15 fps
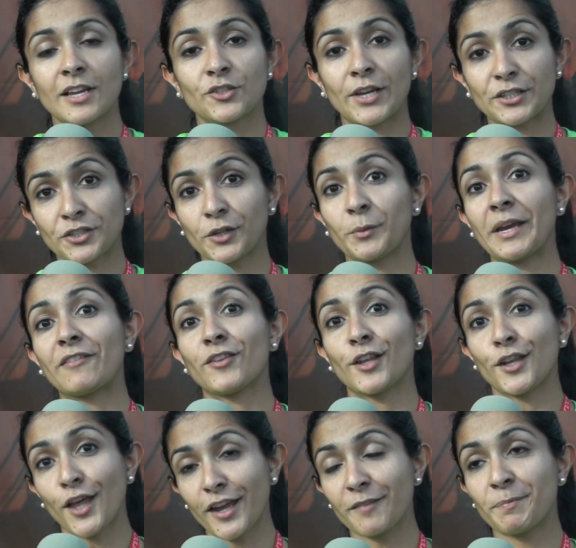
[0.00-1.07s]
So actually, we have a
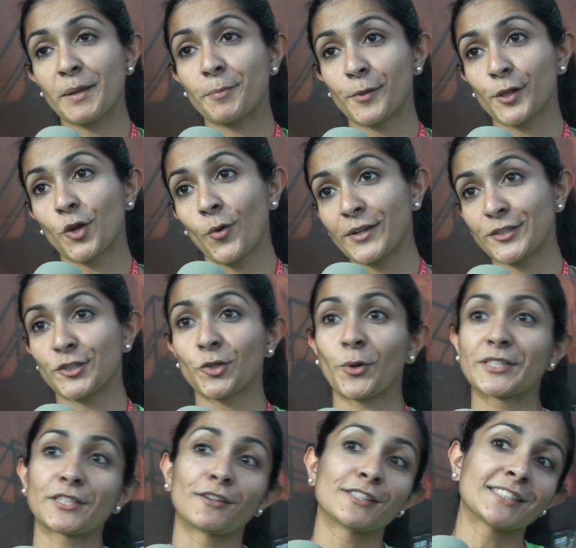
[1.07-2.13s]
lot of people going to
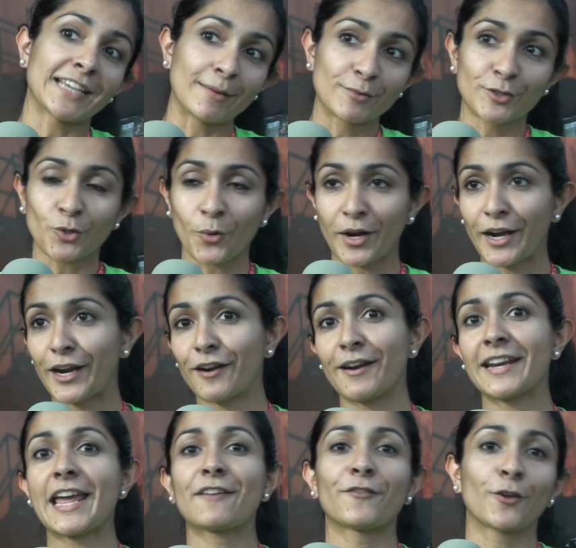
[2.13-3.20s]
Toys R Us Times Square and